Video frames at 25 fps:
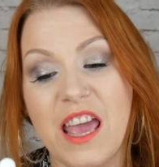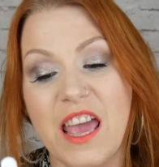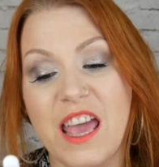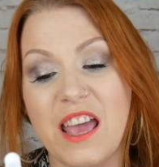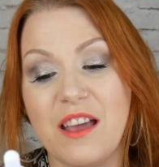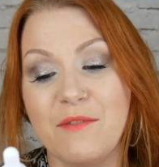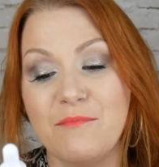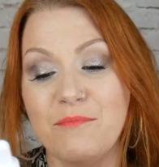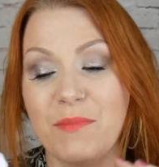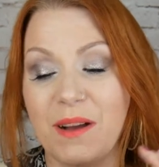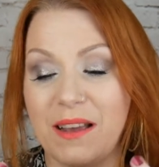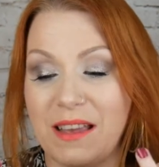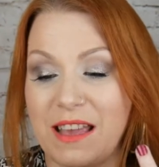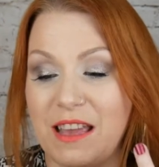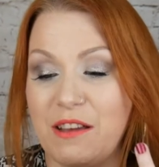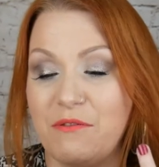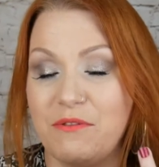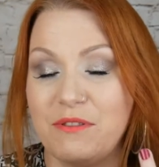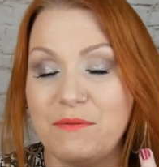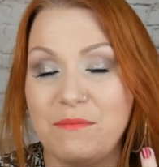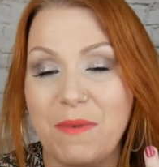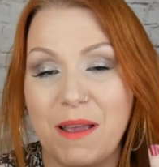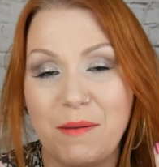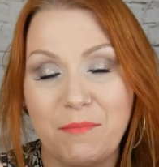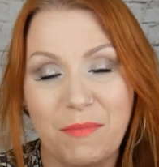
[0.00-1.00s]
it
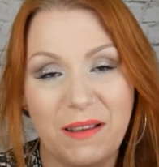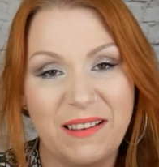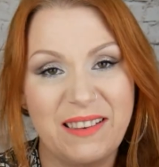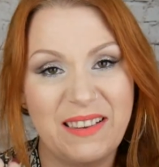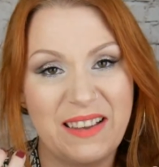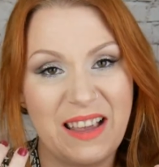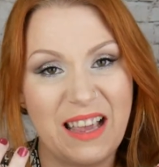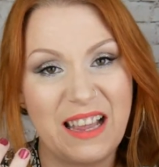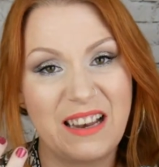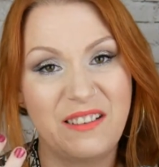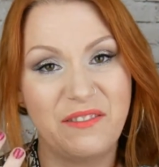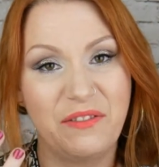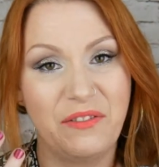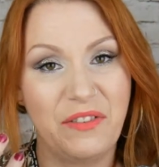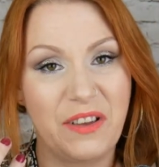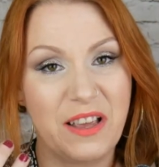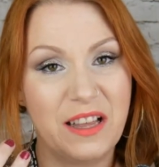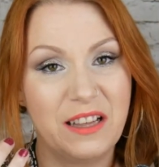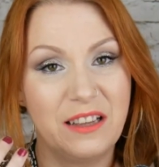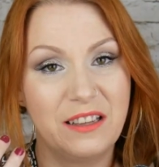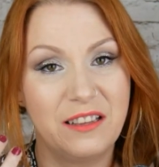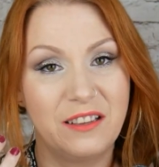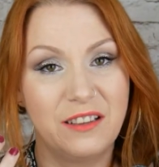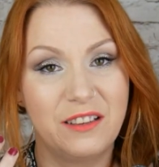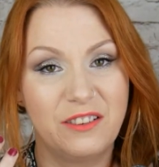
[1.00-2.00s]
would make my skin
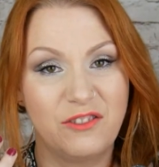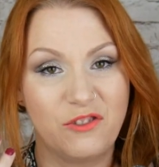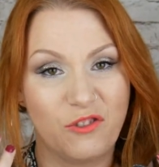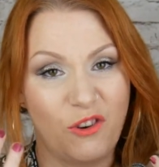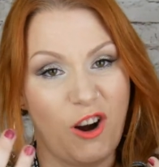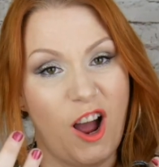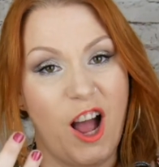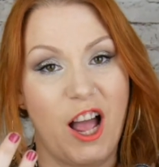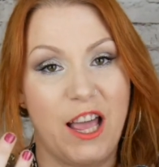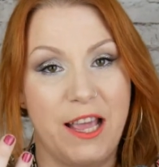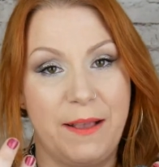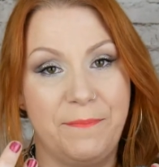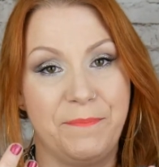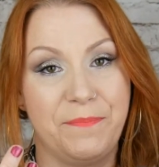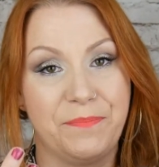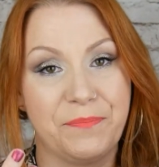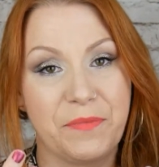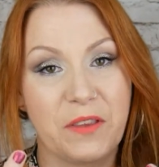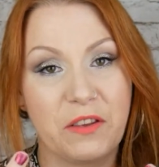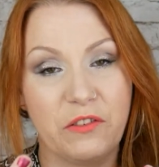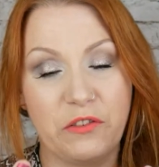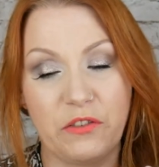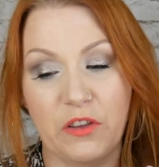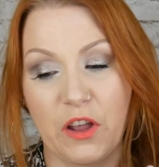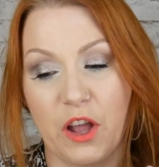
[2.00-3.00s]
feel dry.
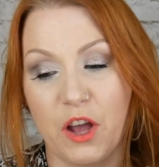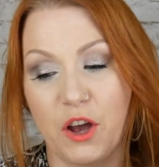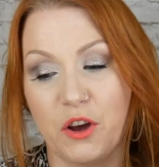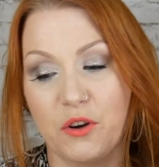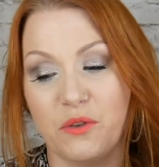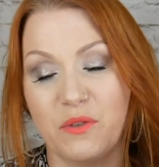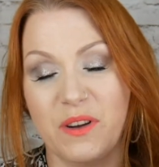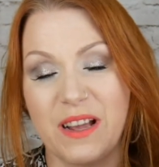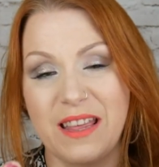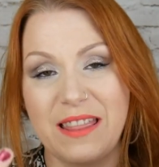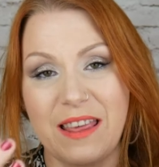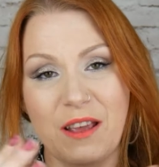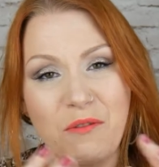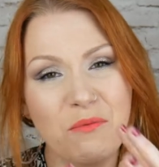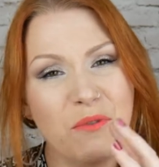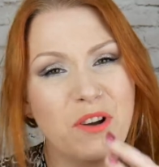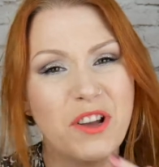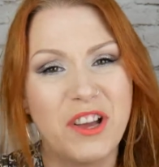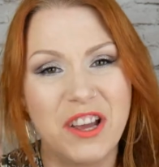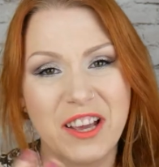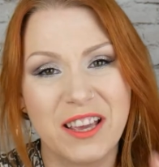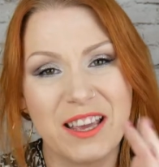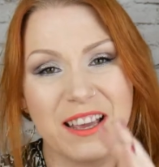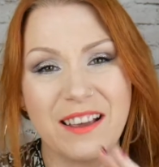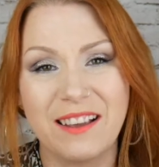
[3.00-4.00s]
So they
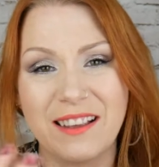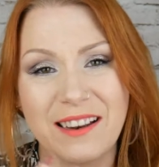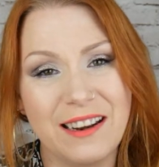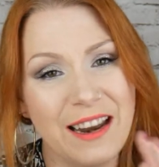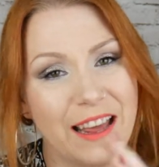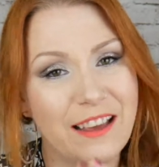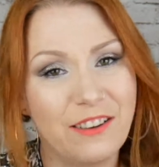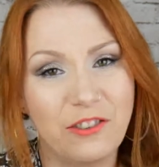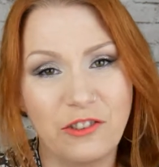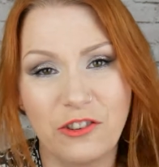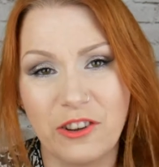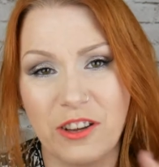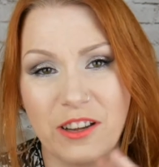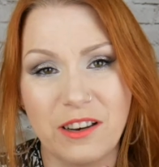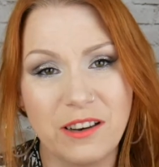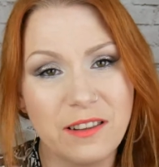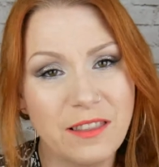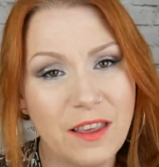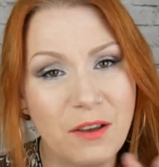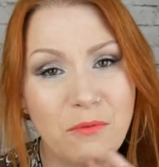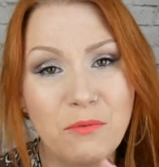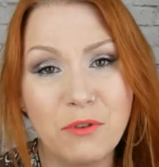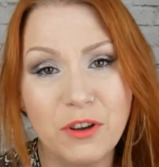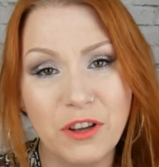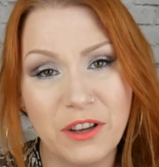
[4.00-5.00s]
work in connection,
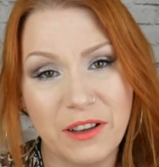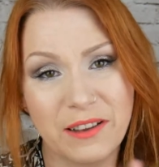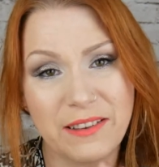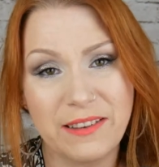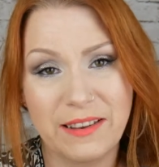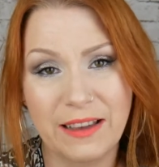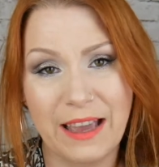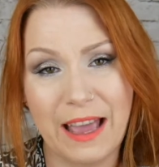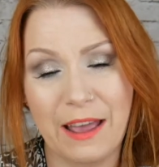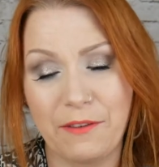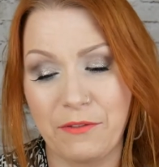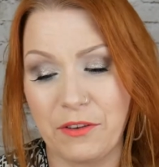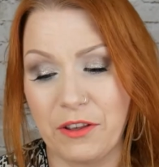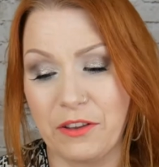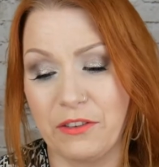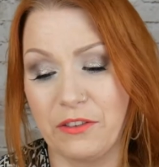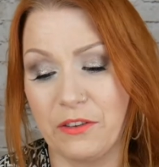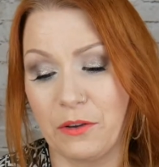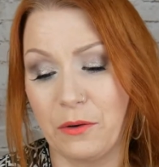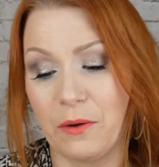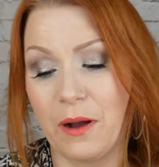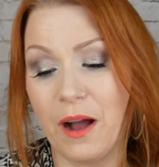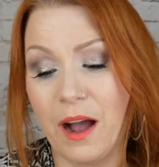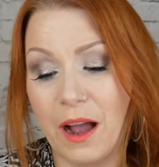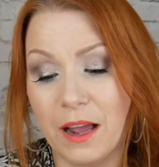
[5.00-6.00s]
they work together.
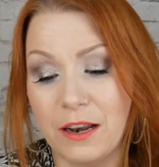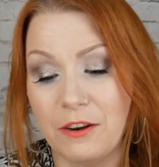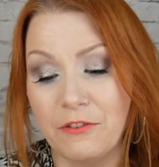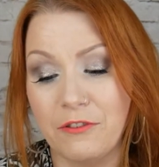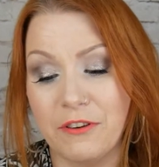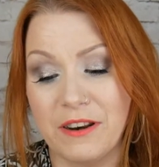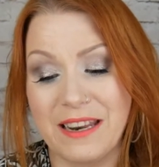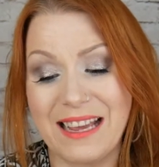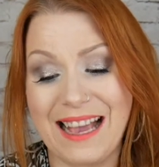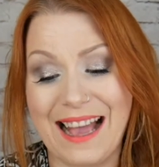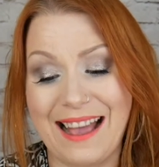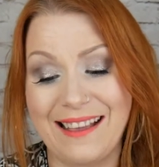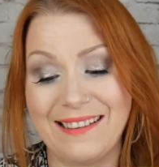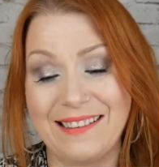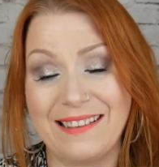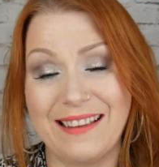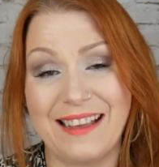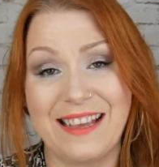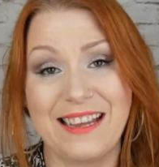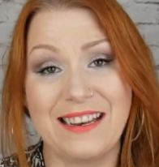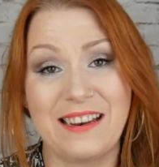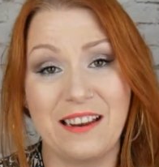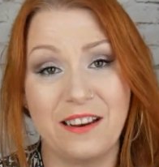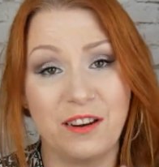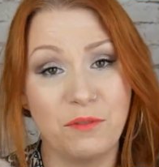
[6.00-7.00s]
So a hyaluronic
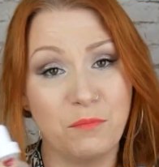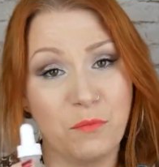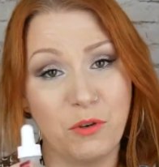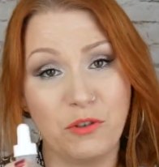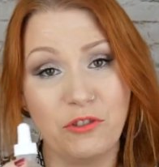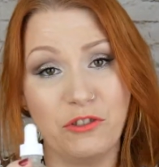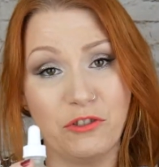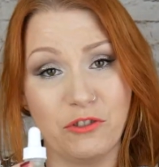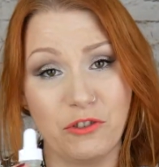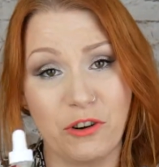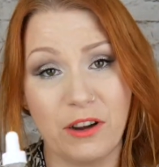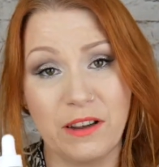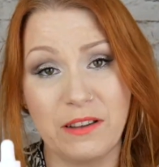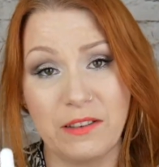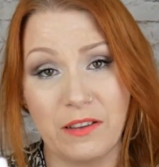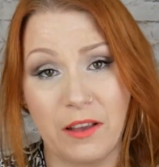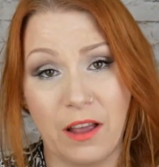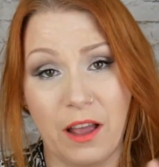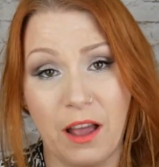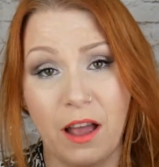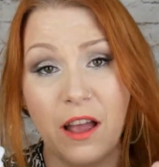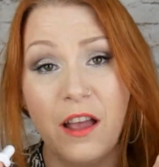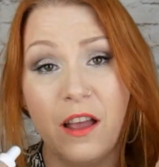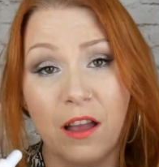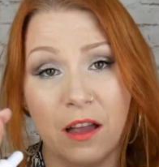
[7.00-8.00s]
acid and a
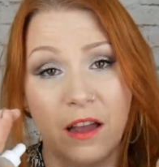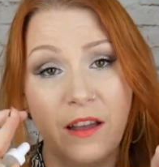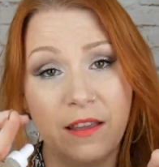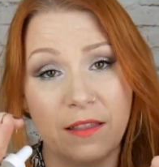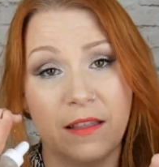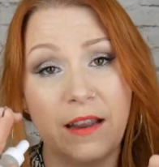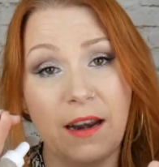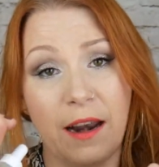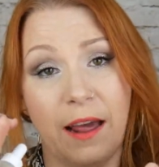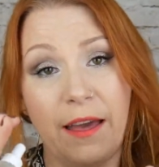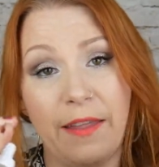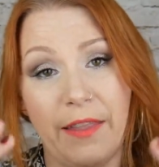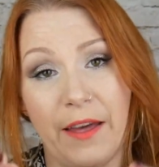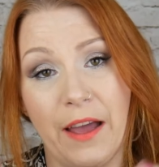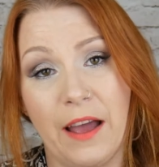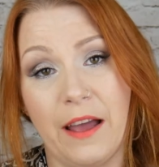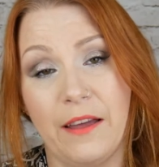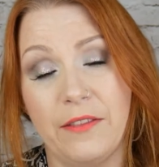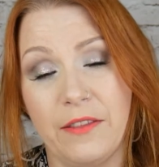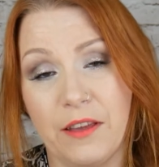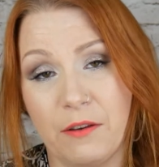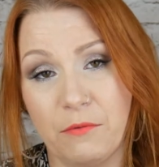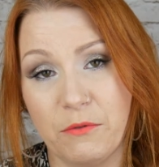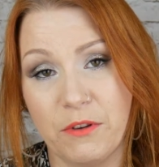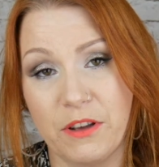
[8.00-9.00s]
moisturiser, they're like
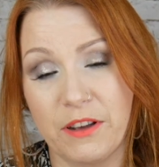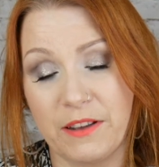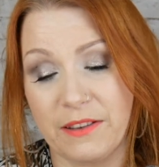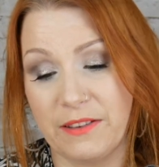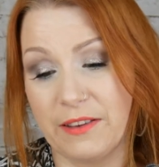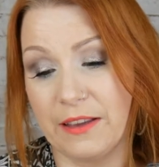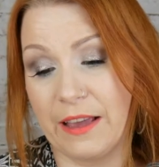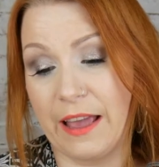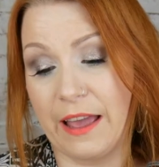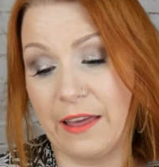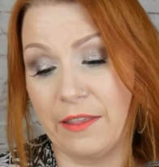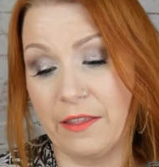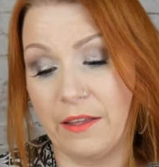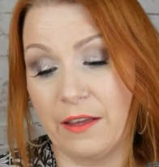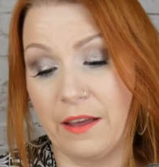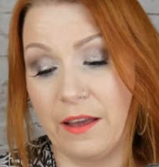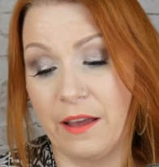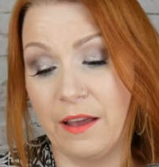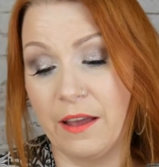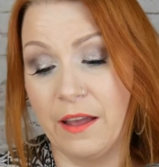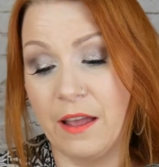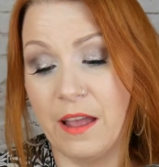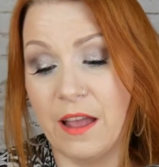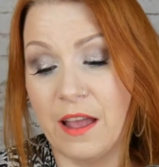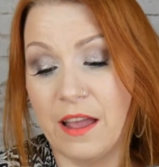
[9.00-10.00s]
that, they work
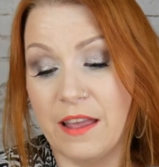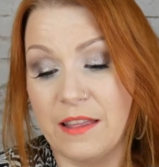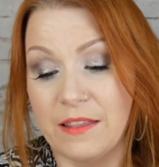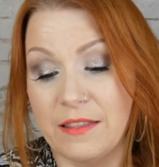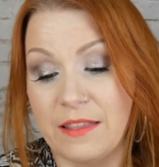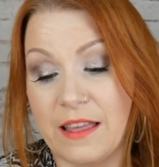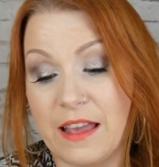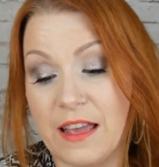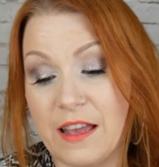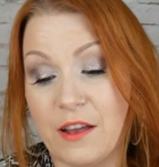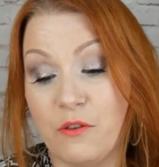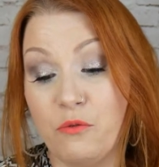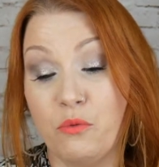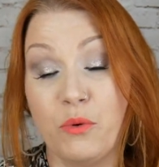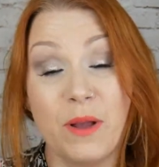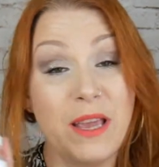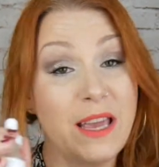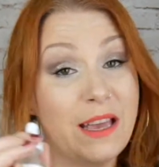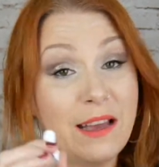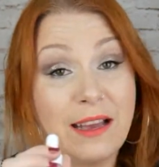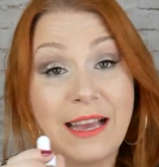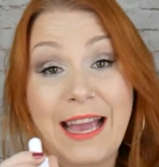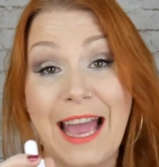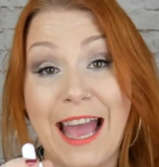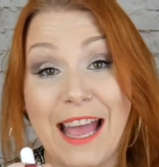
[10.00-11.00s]
together.
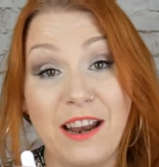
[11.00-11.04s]
We